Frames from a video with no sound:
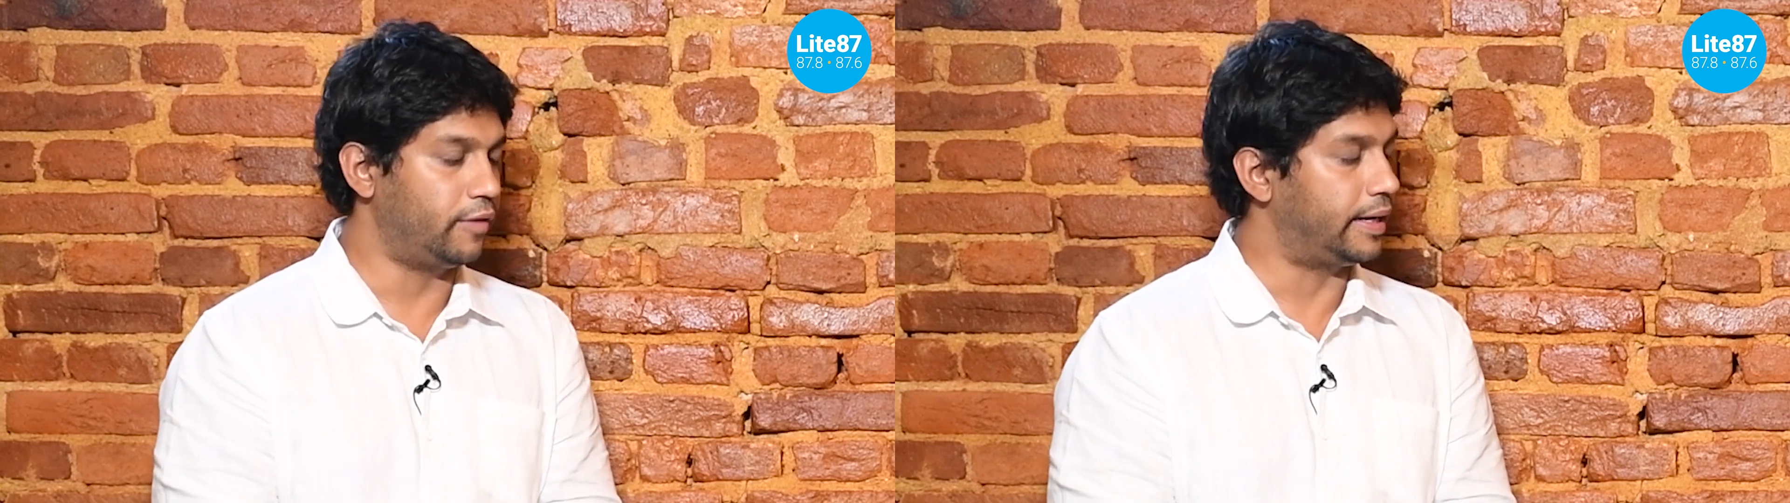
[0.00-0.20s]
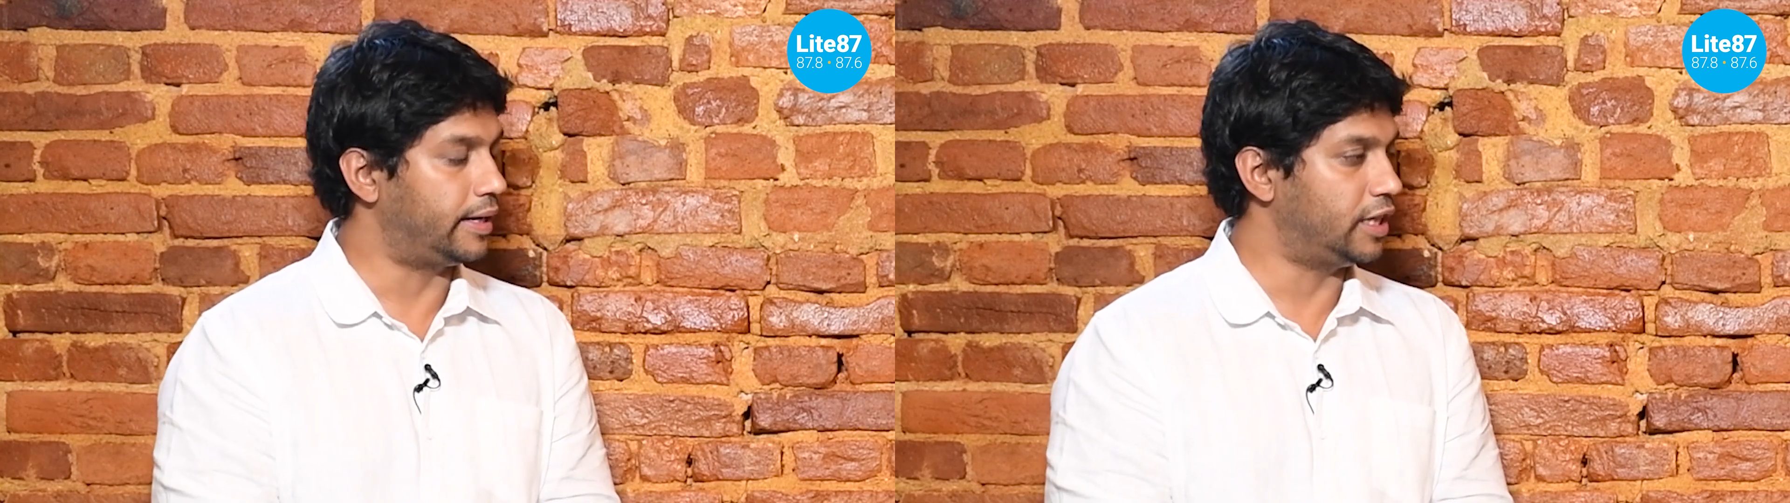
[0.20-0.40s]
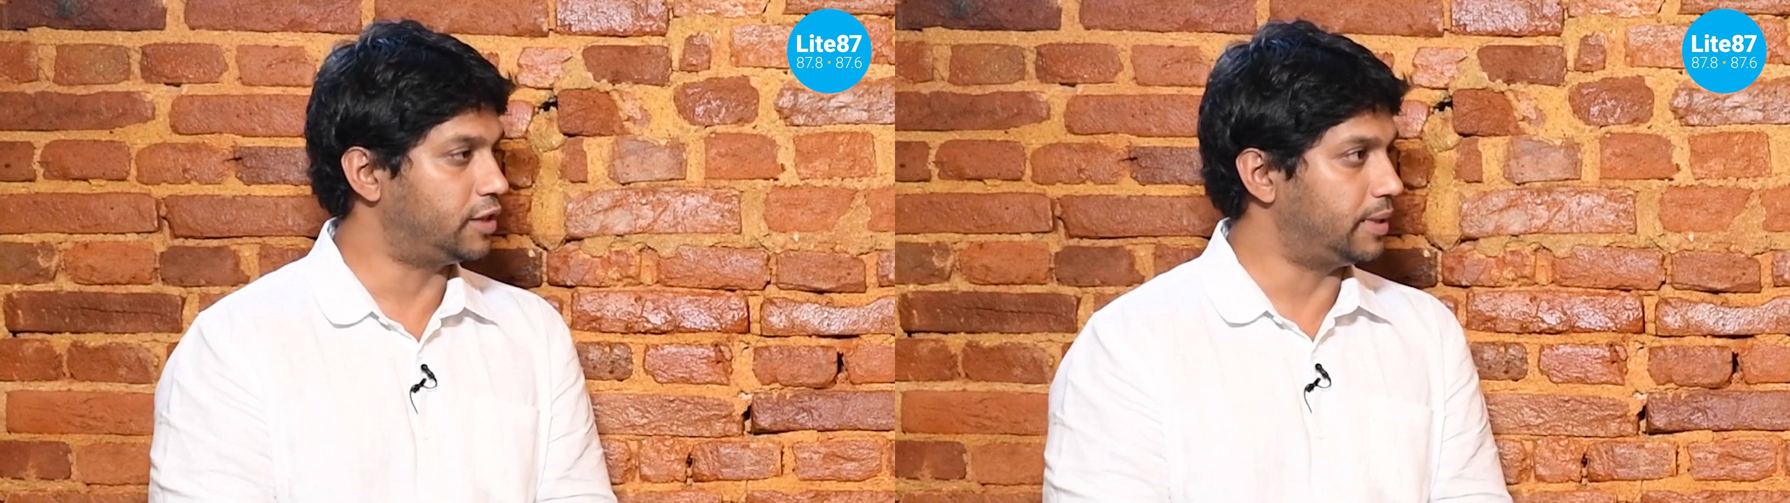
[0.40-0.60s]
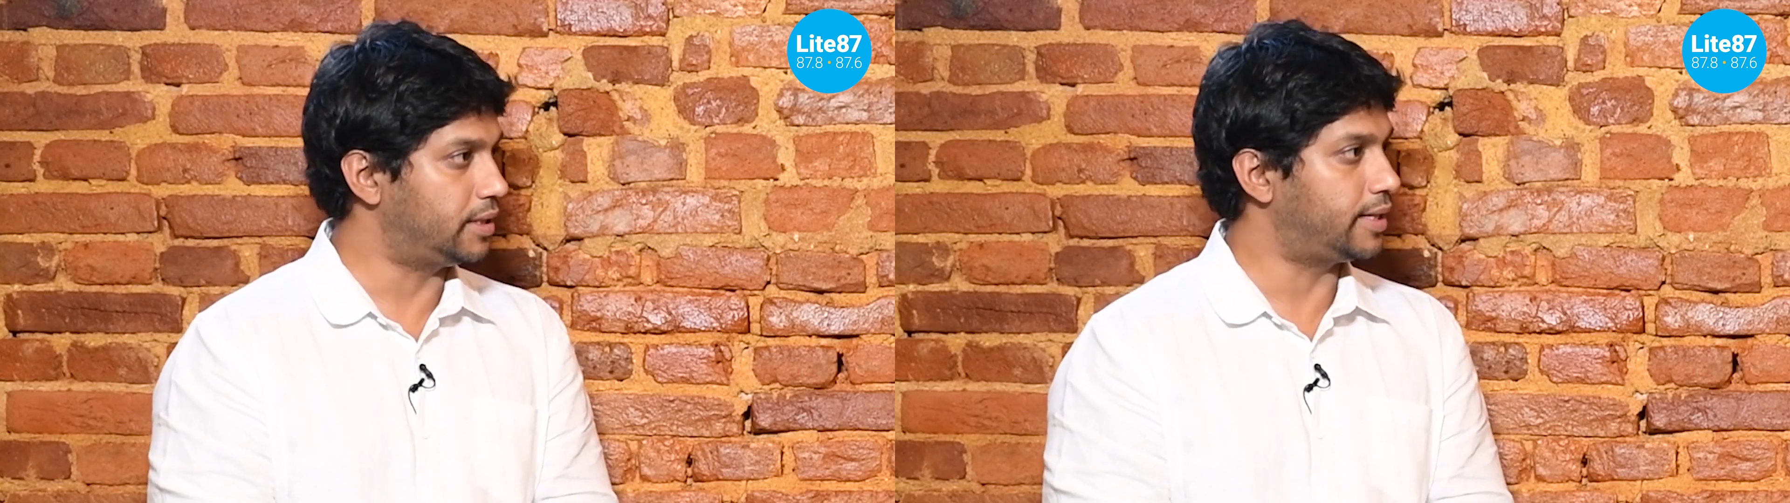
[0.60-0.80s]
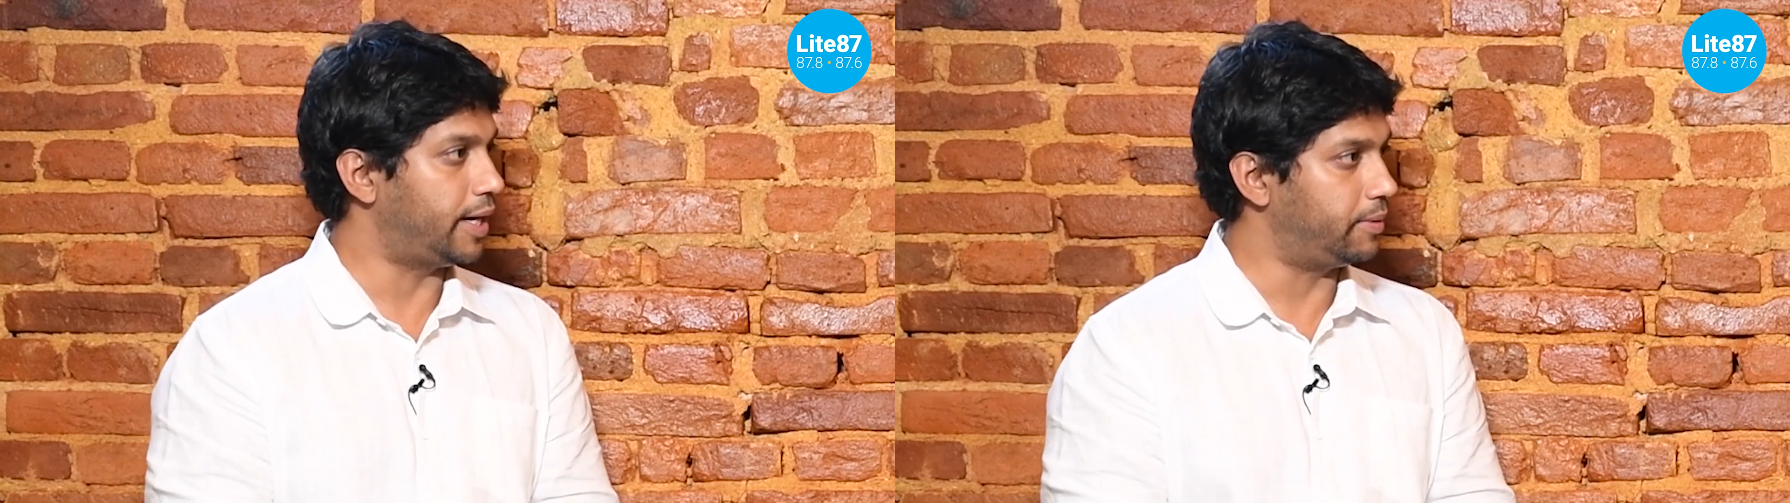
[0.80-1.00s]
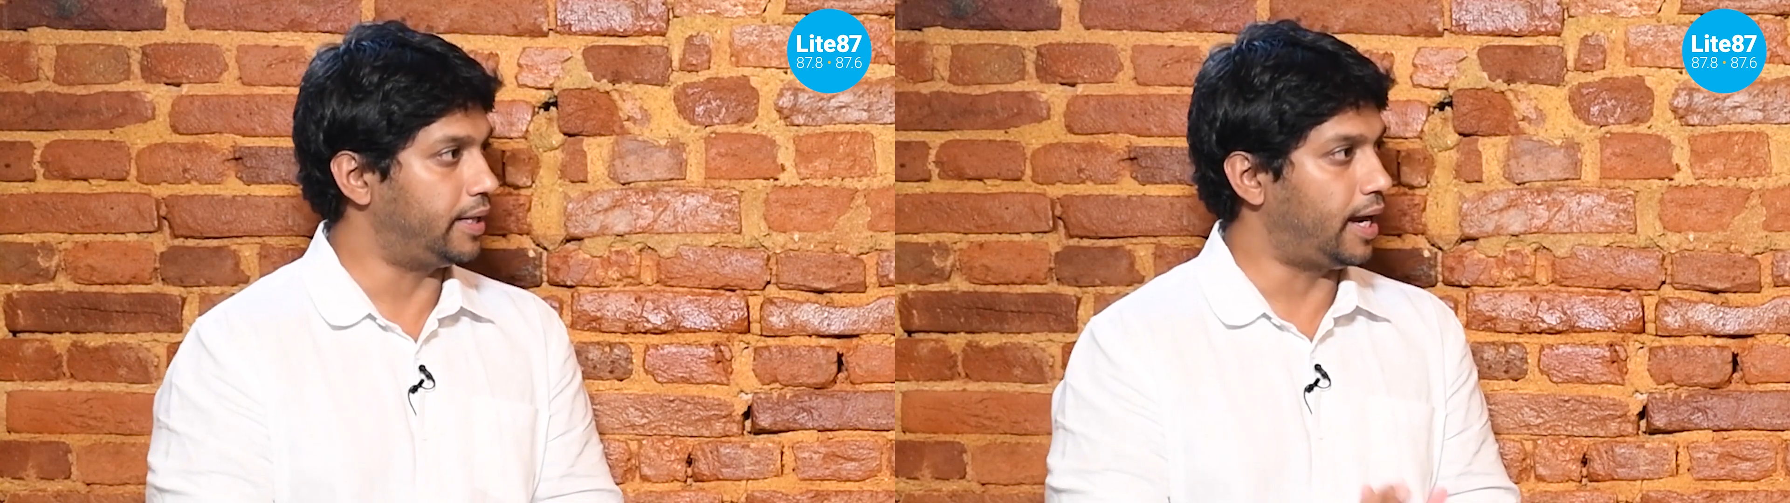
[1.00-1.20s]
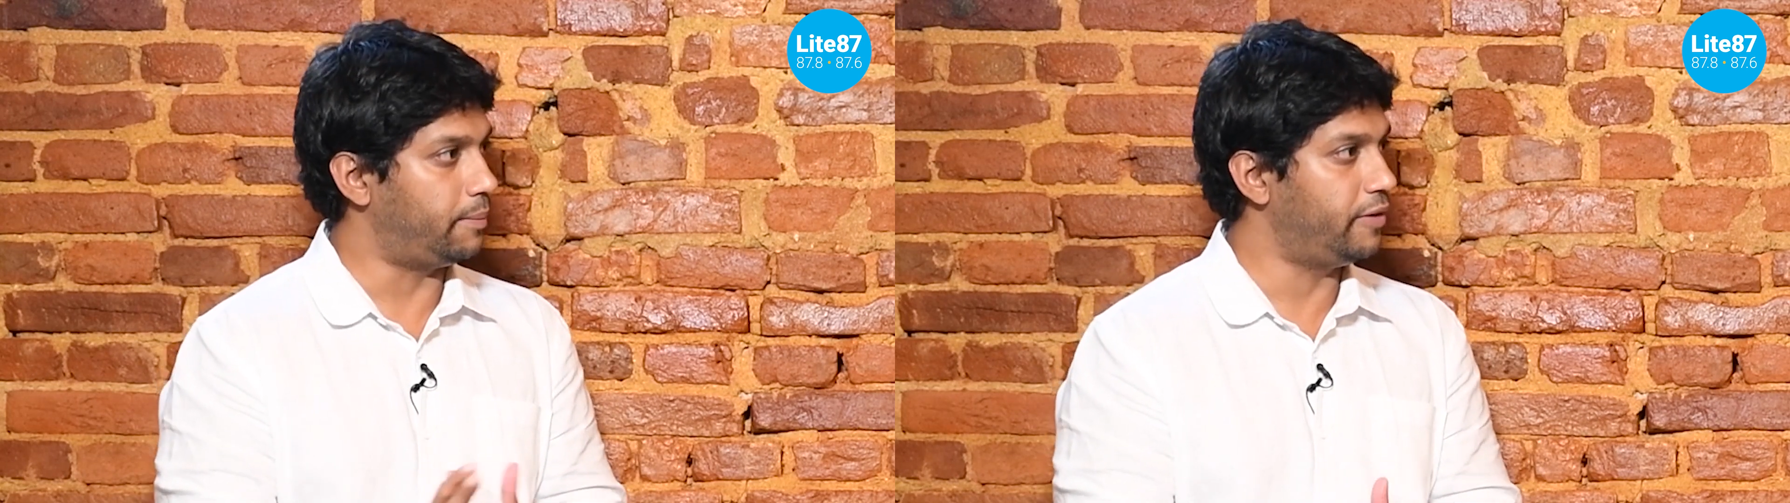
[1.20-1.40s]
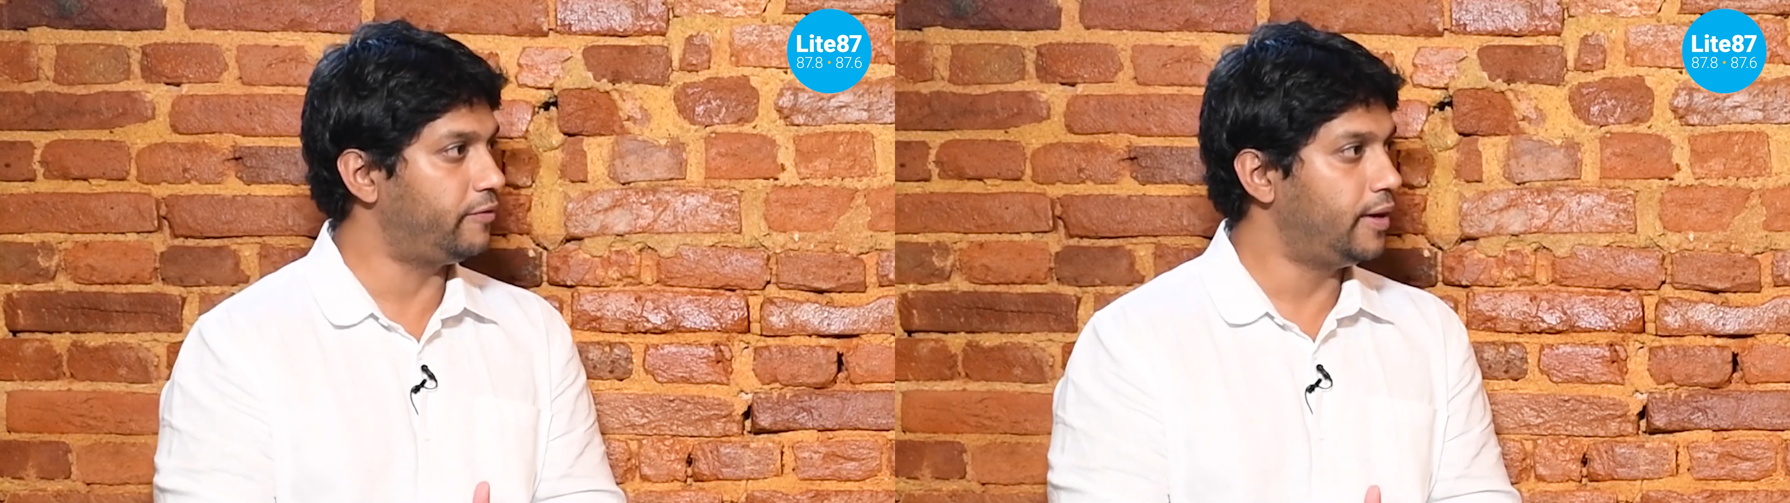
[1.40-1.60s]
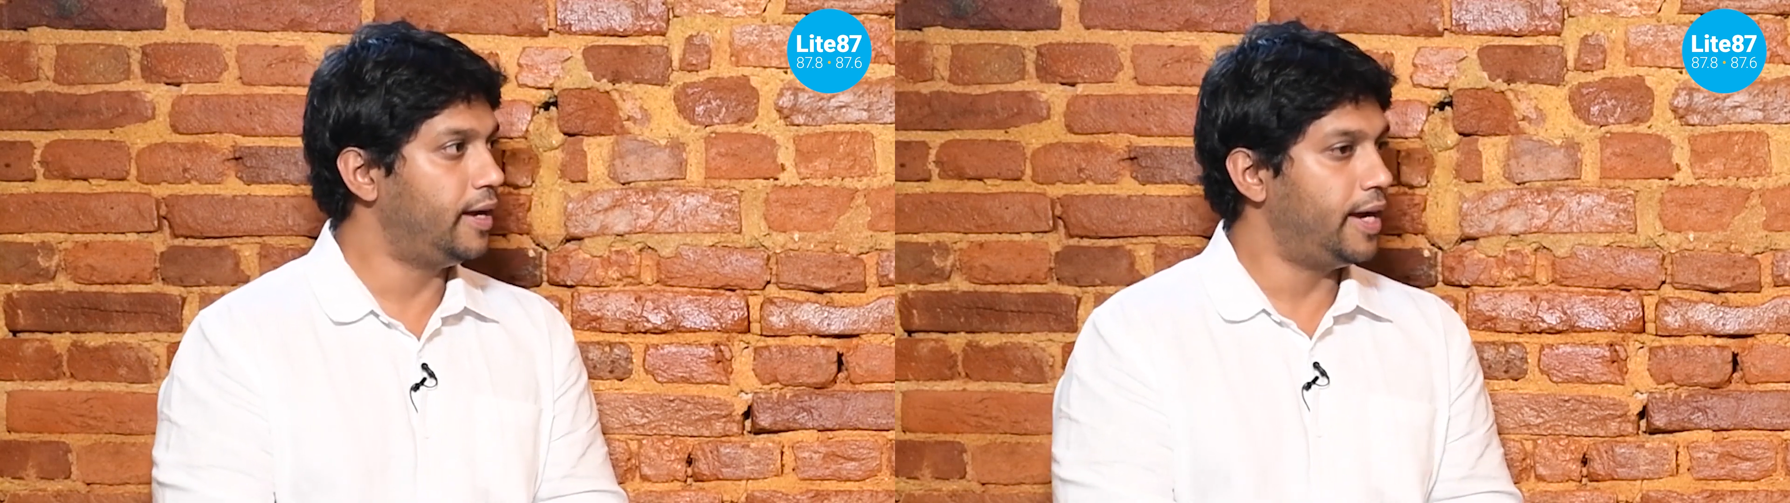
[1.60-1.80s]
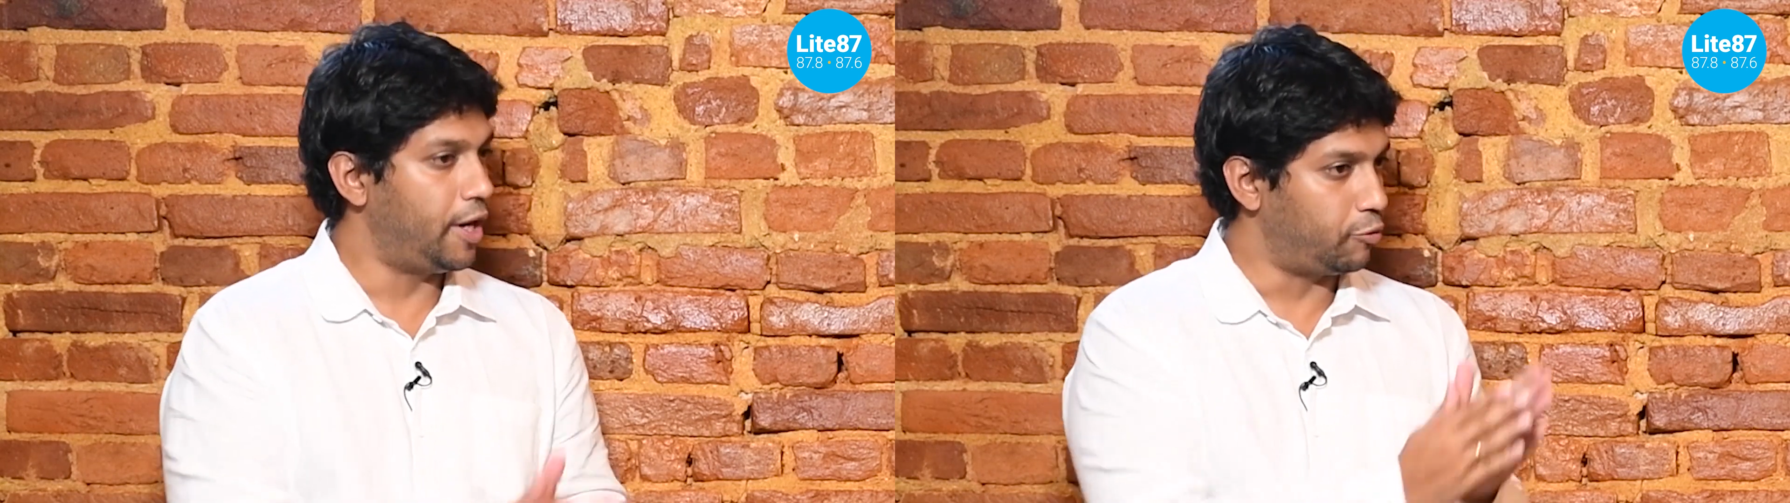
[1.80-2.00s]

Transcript: of engagement signed with the IMF,